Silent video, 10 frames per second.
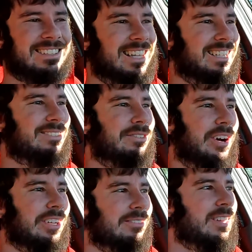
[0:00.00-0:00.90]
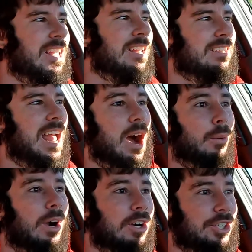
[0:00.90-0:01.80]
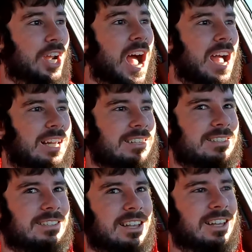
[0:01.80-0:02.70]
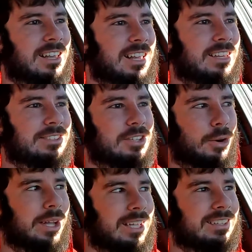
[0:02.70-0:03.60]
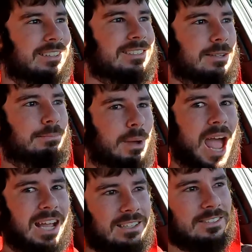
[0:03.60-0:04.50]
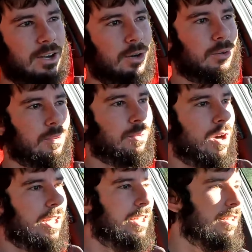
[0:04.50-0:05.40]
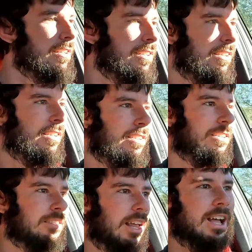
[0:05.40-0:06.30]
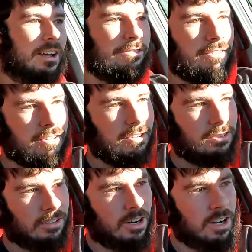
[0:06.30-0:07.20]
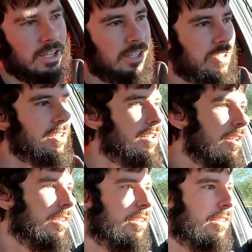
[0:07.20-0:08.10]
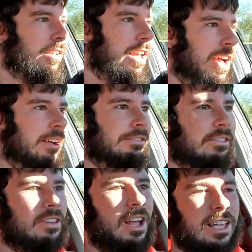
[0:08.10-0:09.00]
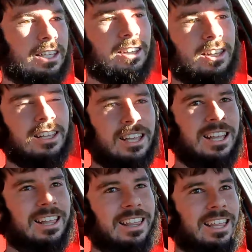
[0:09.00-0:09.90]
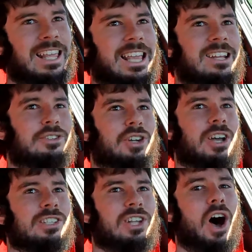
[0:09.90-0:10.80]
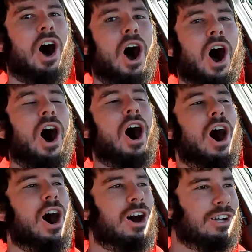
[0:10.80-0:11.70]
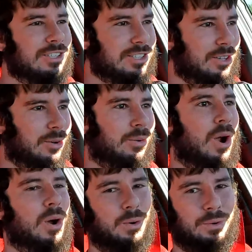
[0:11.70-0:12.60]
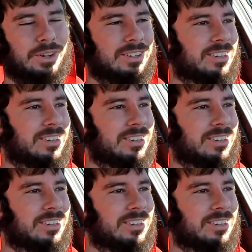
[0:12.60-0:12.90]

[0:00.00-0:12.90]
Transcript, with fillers: this thing is fun. Now, where it shines is doing some banks. So right, left, right, left, like, it just hugs the road.